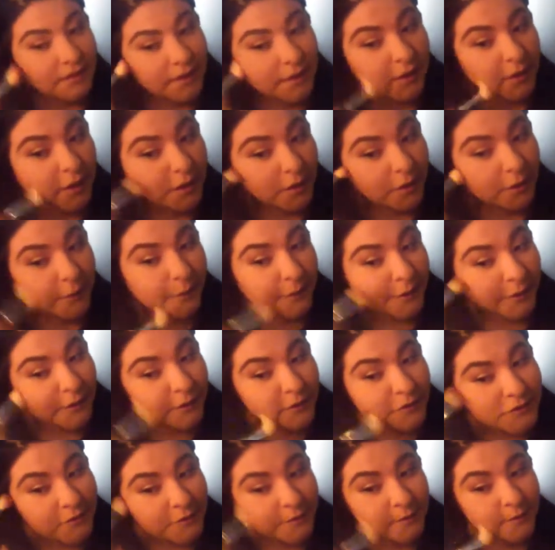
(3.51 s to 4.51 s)
that I got on my
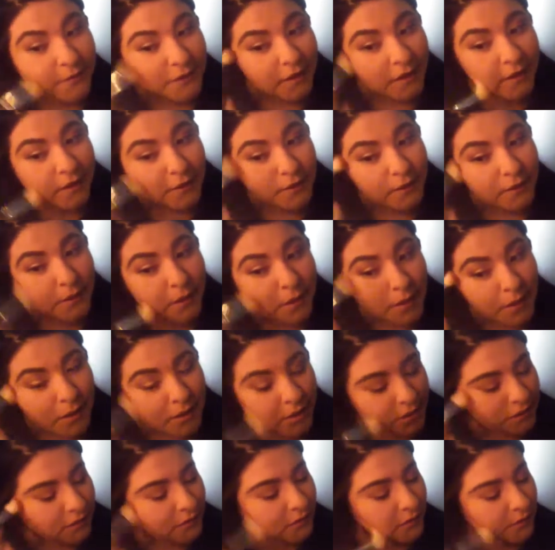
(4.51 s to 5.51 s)
Etsy blog
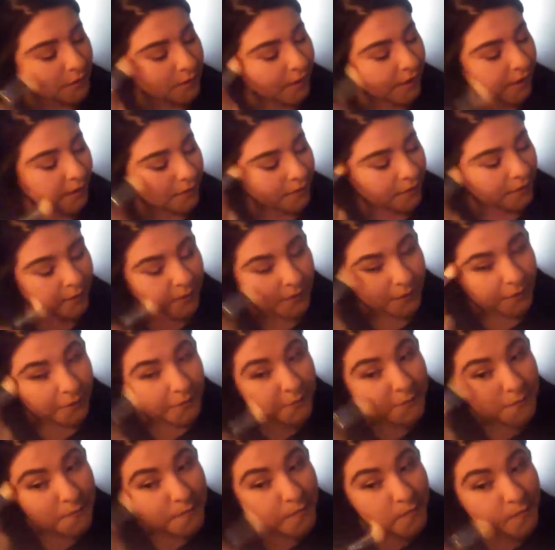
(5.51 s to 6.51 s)
a little while
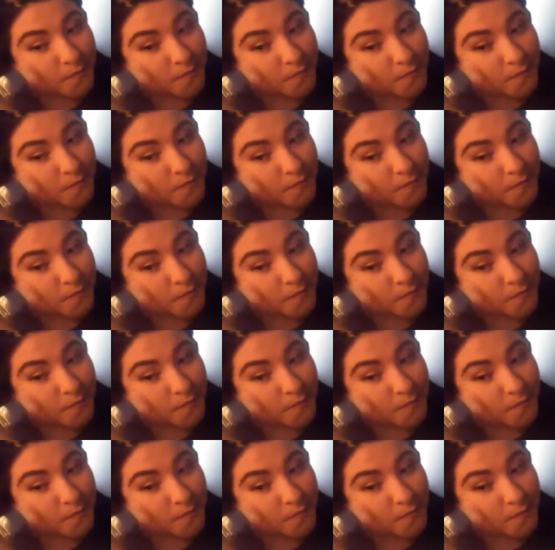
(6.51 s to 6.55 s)
ago.